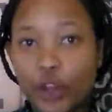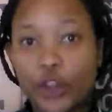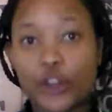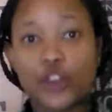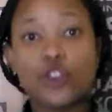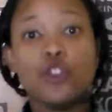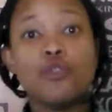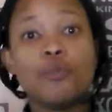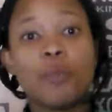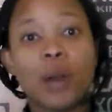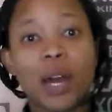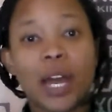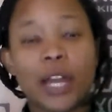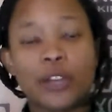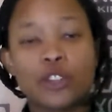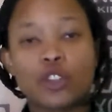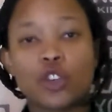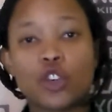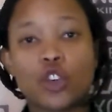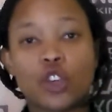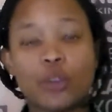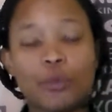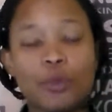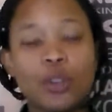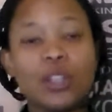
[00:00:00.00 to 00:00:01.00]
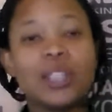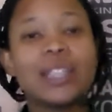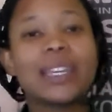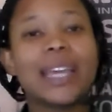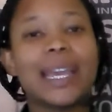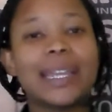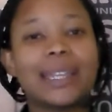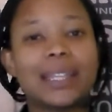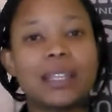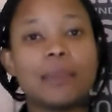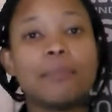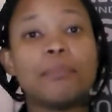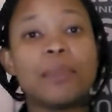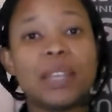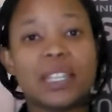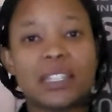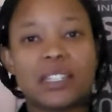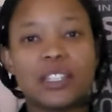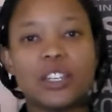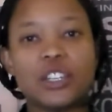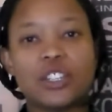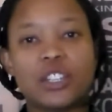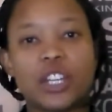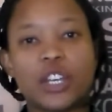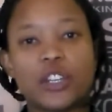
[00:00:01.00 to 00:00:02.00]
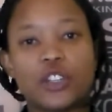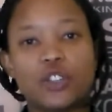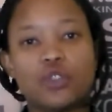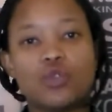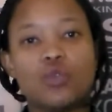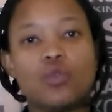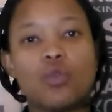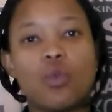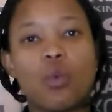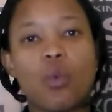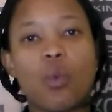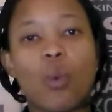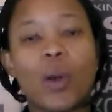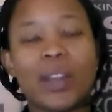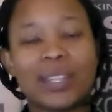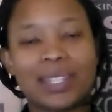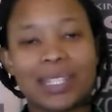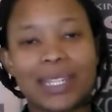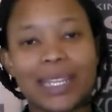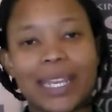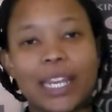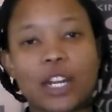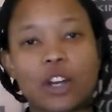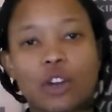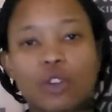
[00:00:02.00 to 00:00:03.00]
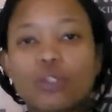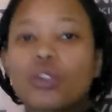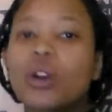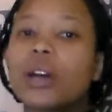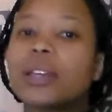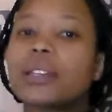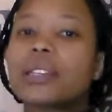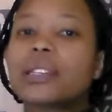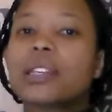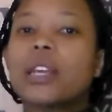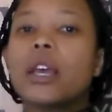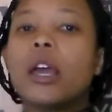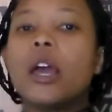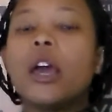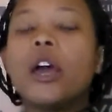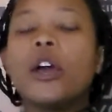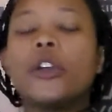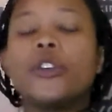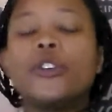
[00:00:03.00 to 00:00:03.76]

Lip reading: humor and to communicate the message that you want to get across.